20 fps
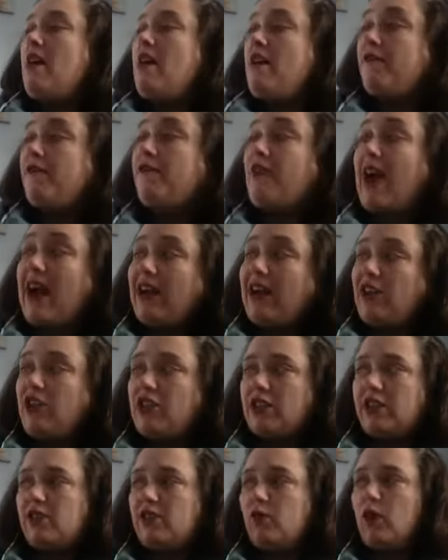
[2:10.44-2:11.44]

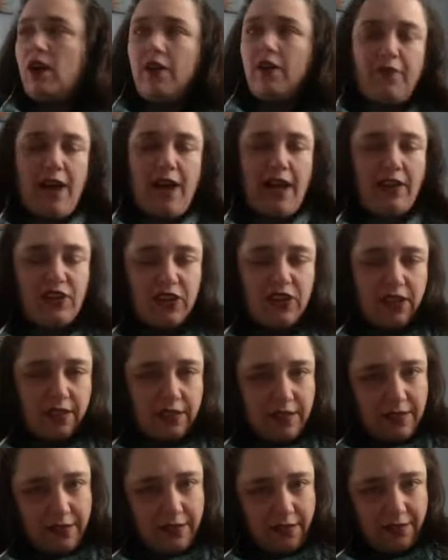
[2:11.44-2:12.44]
Fractions, what are
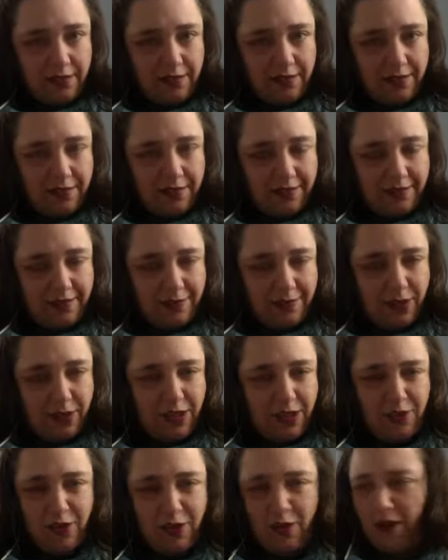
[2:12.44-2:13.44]
fractions? What do
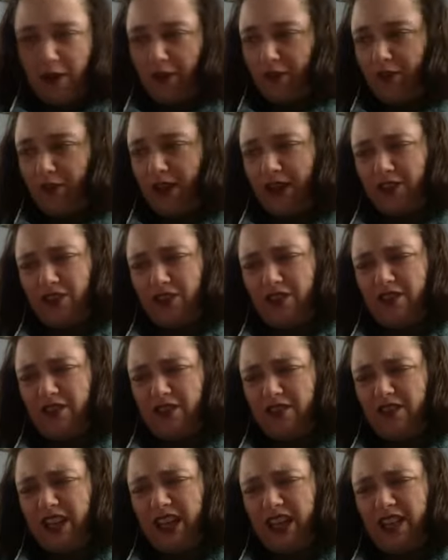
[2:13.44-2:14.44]
you know about fractions
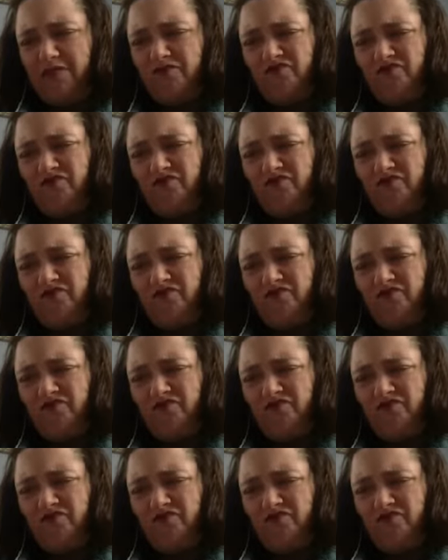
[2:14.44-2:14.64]
already?